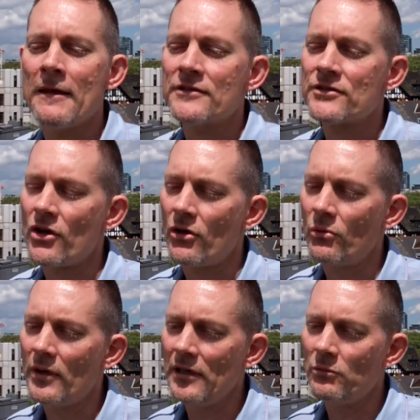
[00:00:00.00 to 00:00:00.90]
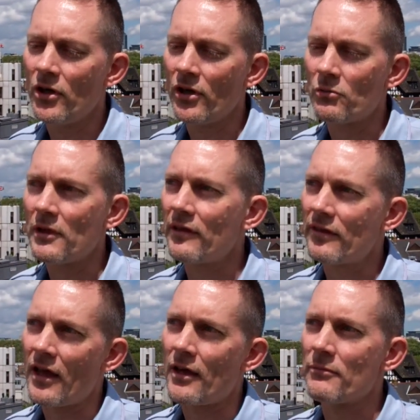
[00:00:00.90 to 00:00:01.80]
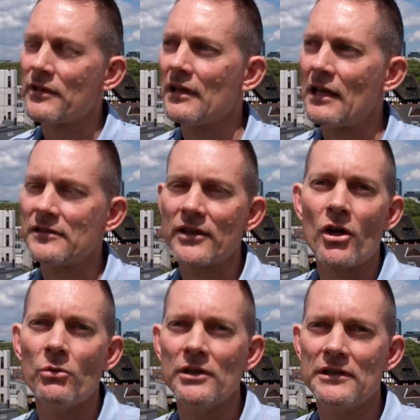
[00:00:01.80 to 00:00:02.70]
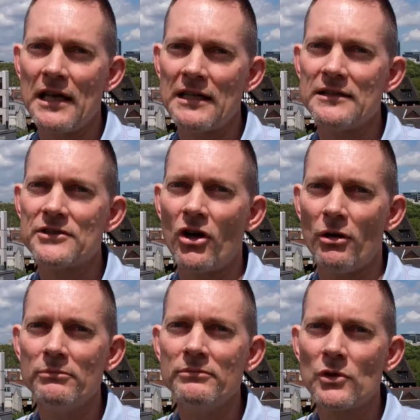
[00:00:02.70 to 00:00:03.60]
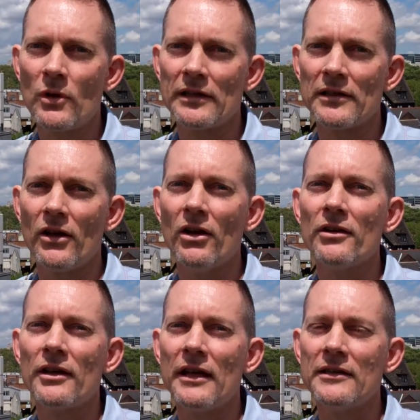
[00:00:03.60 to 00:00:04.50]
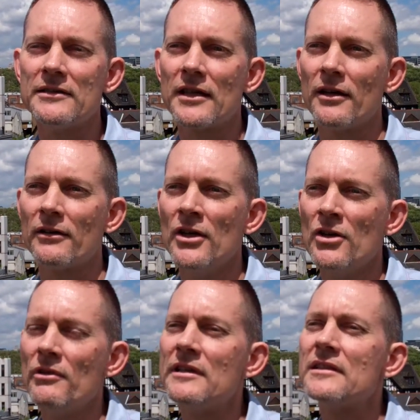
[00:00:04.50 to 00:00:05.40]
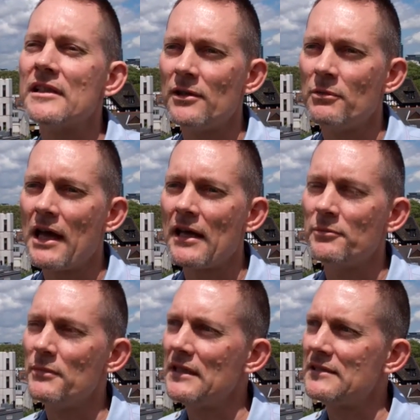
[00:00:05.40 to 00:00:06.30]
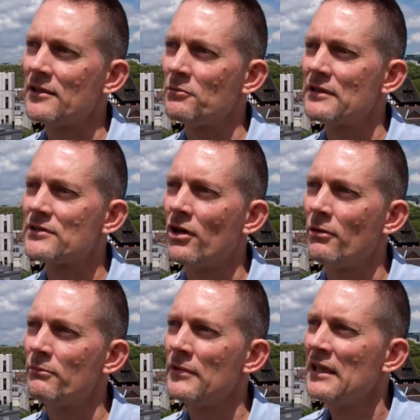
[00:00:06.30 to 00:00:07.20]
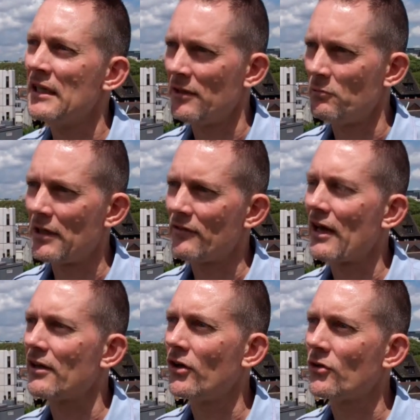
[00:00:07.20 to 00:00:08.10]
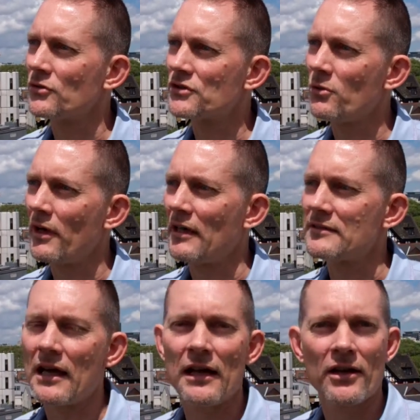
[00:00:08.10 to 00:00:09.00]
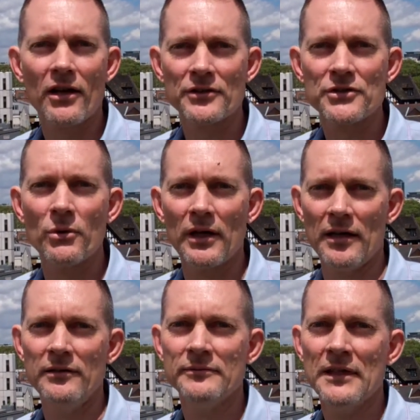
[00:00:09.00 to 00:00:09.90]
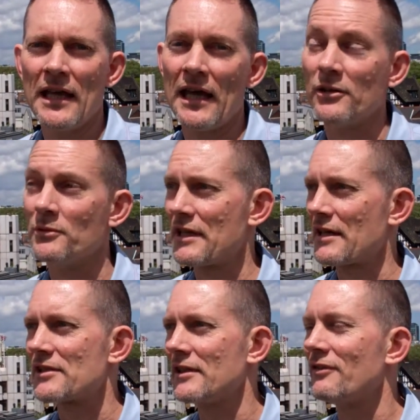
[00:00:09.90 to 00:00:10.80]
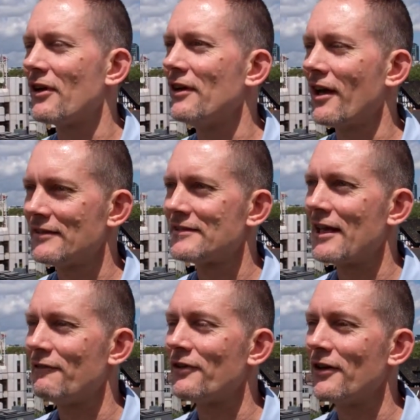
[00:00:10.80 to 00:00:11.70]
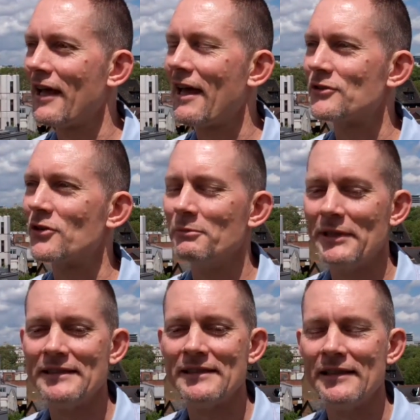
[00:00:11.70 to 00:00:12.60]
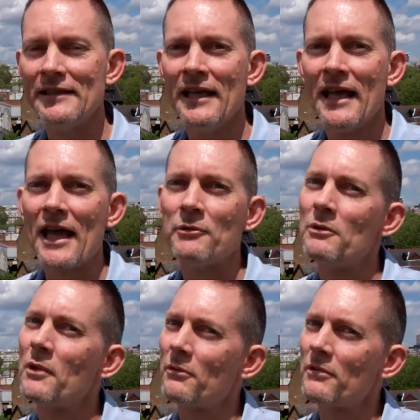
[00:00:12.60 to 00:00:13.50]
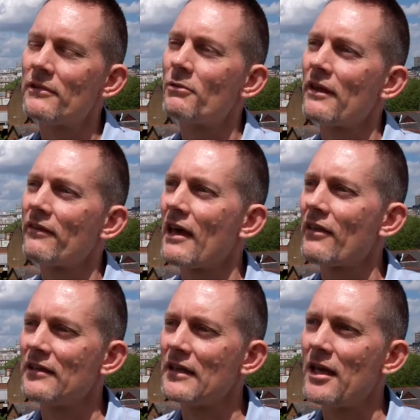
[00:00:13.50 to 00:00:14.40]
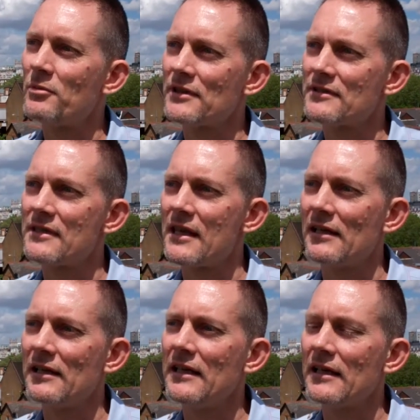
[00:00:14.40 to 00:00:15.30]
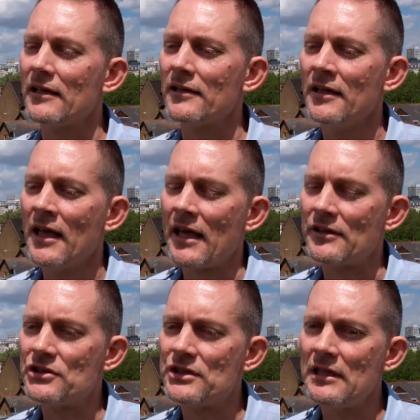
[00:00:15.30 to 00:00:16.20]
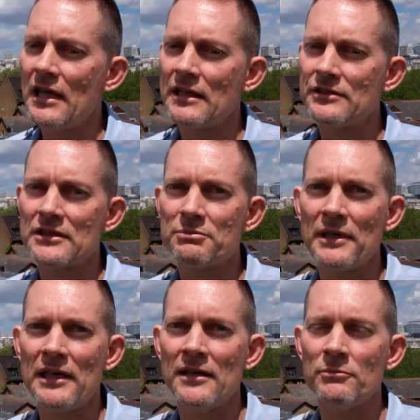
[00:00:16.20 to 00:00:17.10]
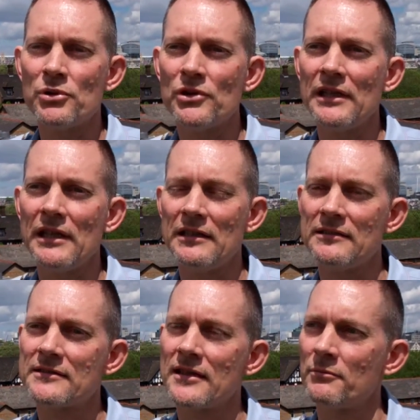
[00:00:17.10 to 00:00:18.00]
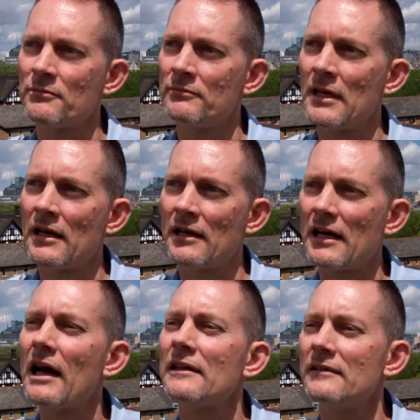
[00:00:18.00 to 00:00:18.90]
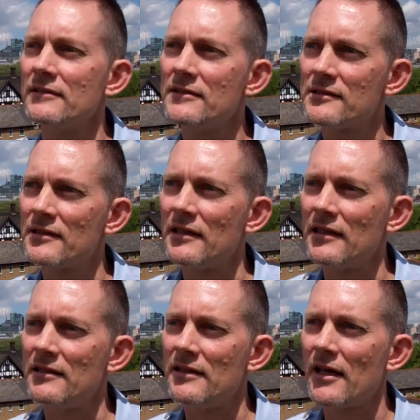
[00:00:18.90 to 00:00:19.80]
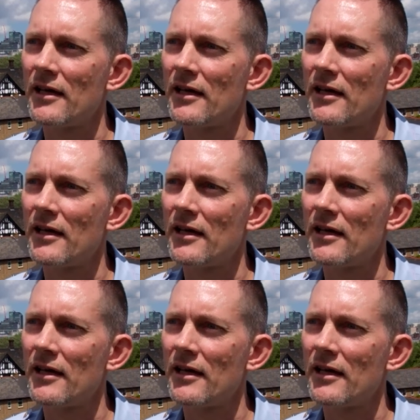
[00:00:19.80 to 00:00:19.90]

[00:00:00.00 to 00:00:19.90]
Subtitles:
So we work with the London coordinator, Tom, quite a lot. And recently we had a meeting with Tom in one of our local squares, Argyle Square. And it was actually a very nice day for an outdoor meeting. And we worked with one of the other neighbours there, Leah. And she had just been putting in some gardens in